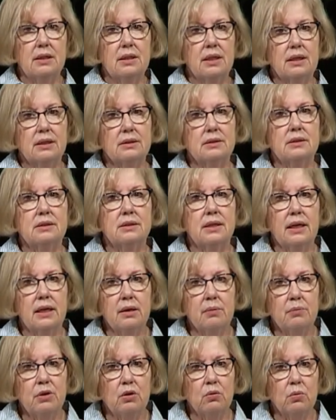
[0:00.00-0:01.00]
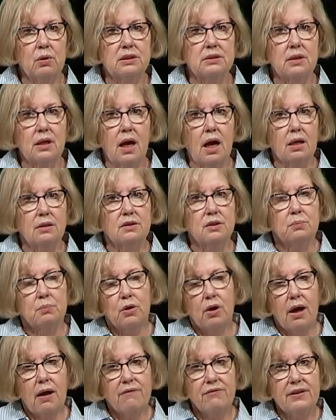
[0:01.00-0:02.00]
that Samuel was God's
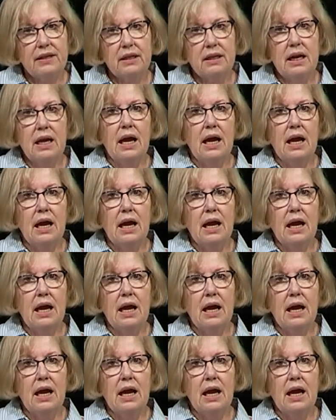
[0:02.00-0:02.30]
prophet